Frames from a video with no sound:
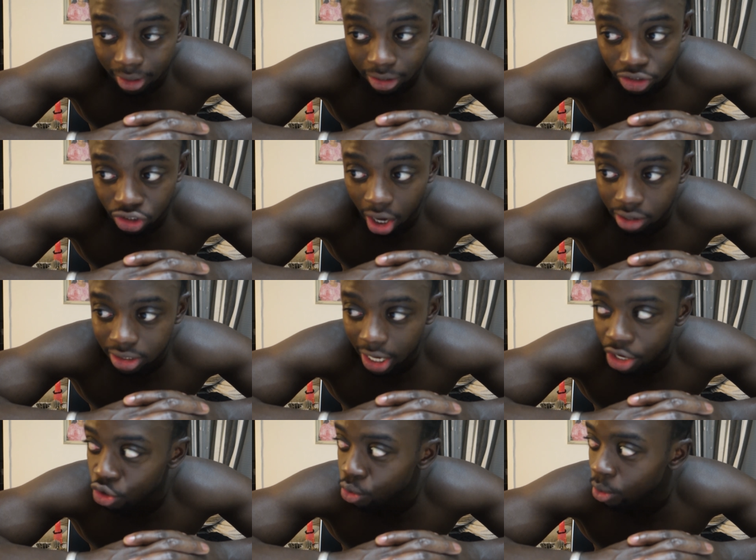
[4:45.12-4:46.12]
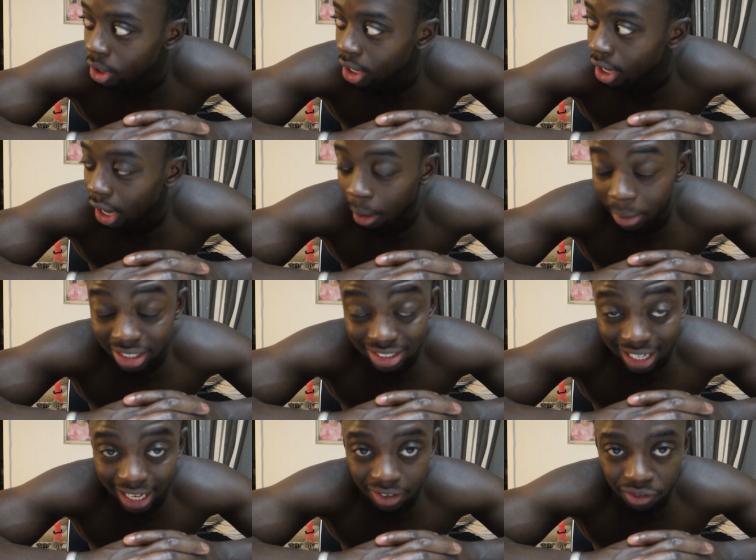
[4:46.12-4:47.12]
start something new. I'm
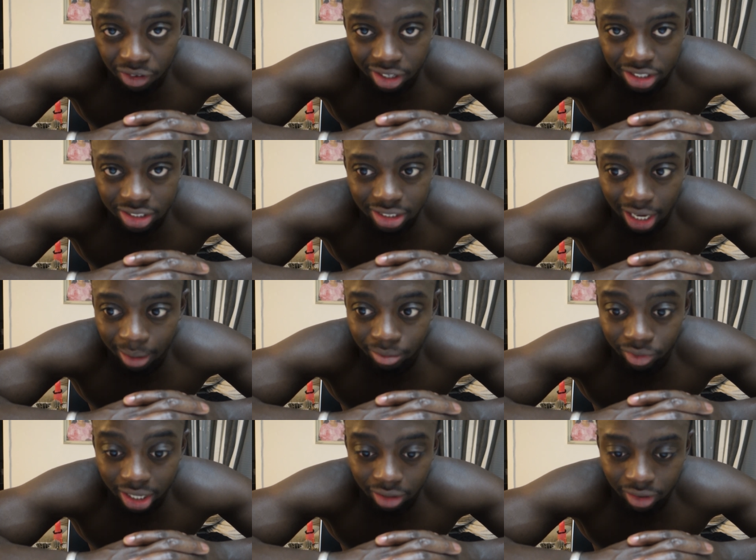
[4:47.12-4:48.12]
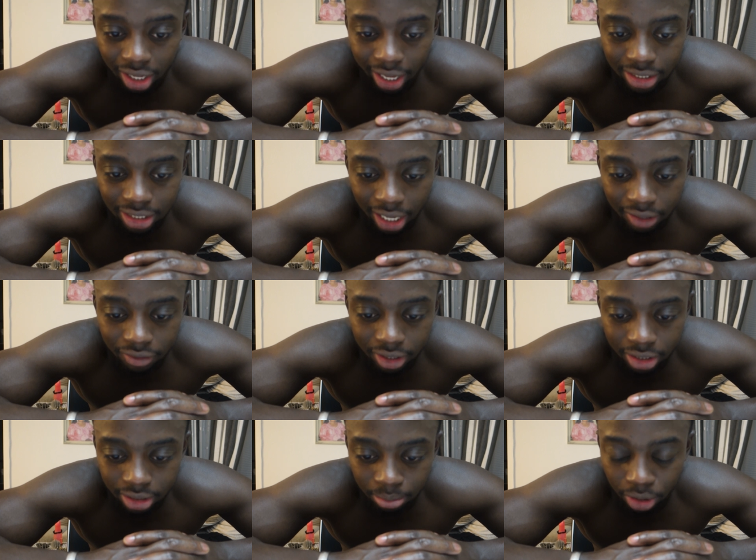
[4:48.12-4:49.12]
excited for this. I'm really, really excited for
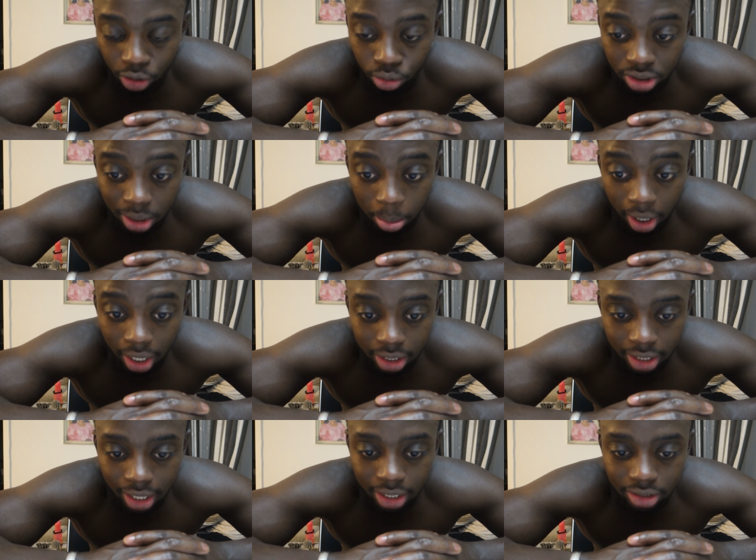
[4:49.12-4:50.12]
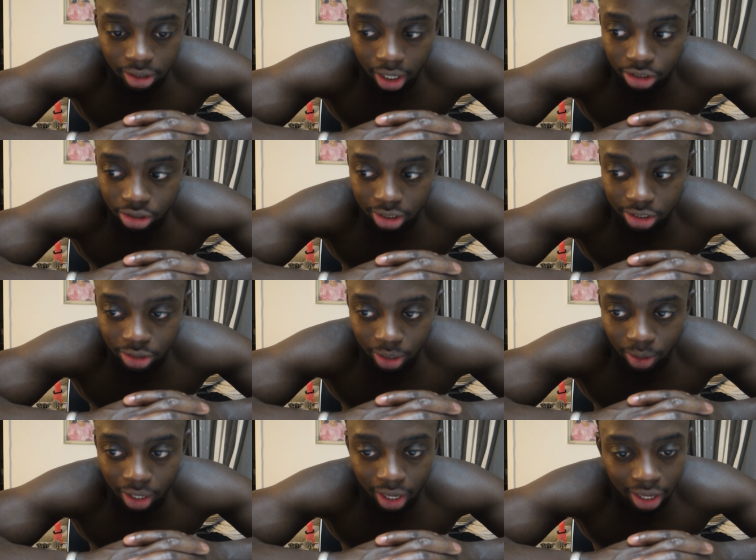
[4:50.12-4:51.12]
this. I'm gonna go sleep early today so I can just
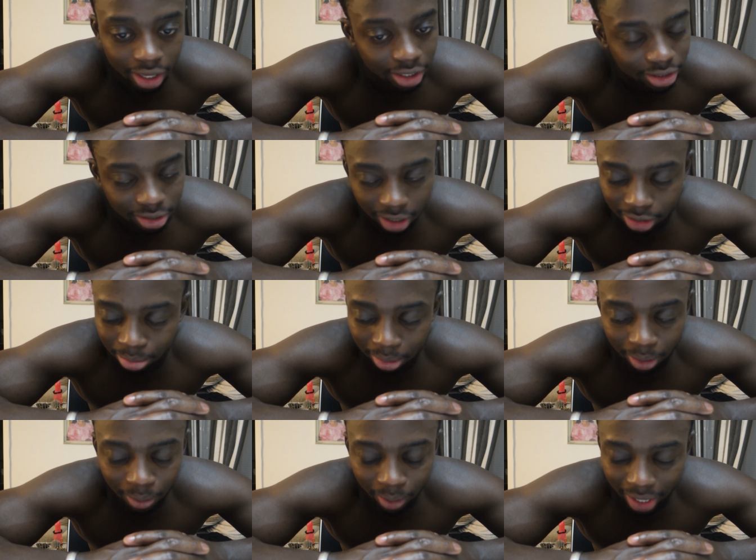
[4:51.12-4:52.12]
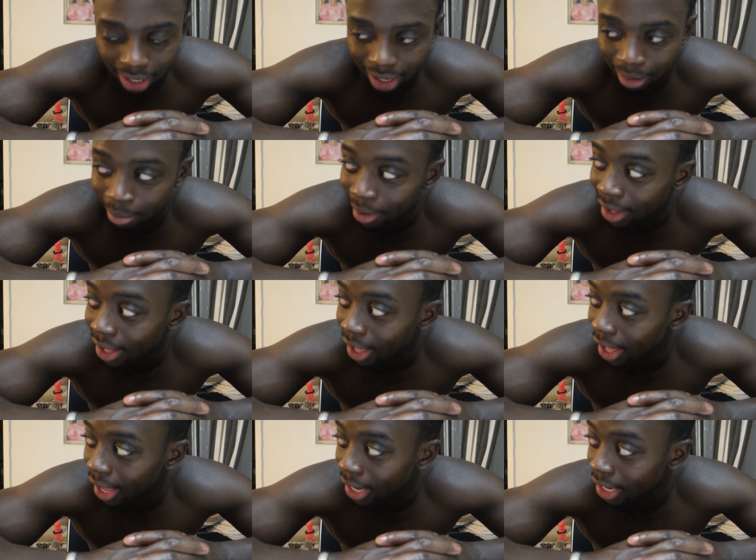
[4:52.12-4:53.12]
literally start tomorrow, wake up,
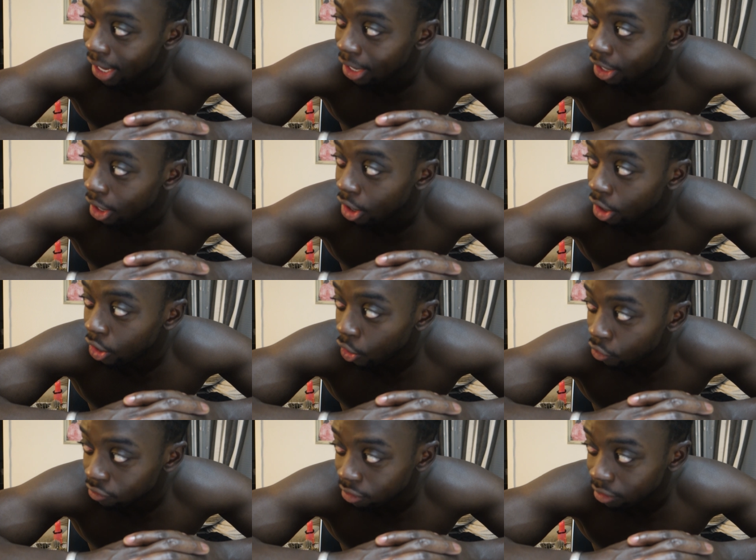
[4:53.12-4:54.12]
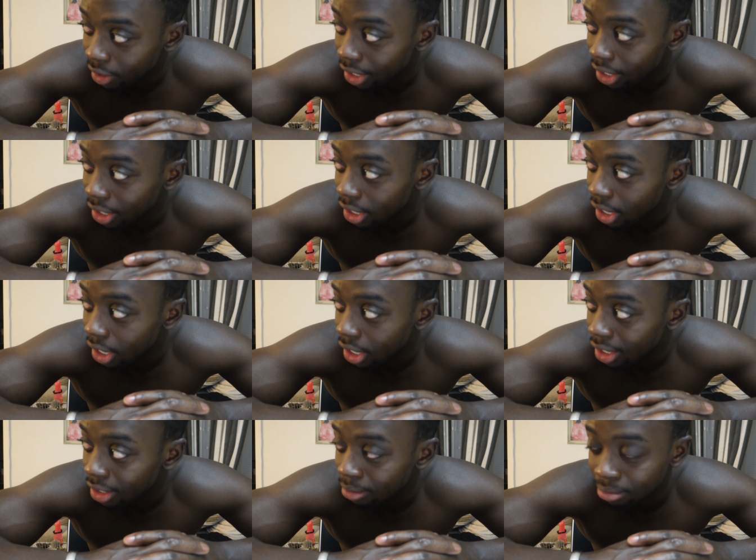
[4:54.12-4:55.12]
and then go for it.
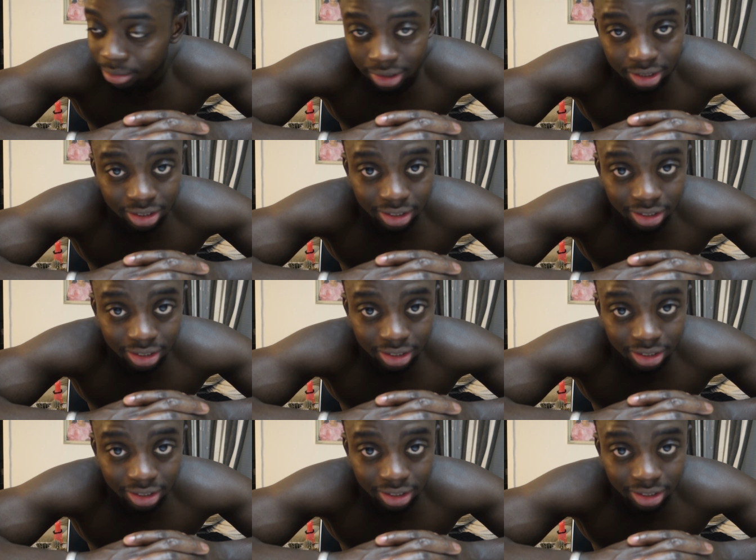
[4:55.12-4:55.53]
Um,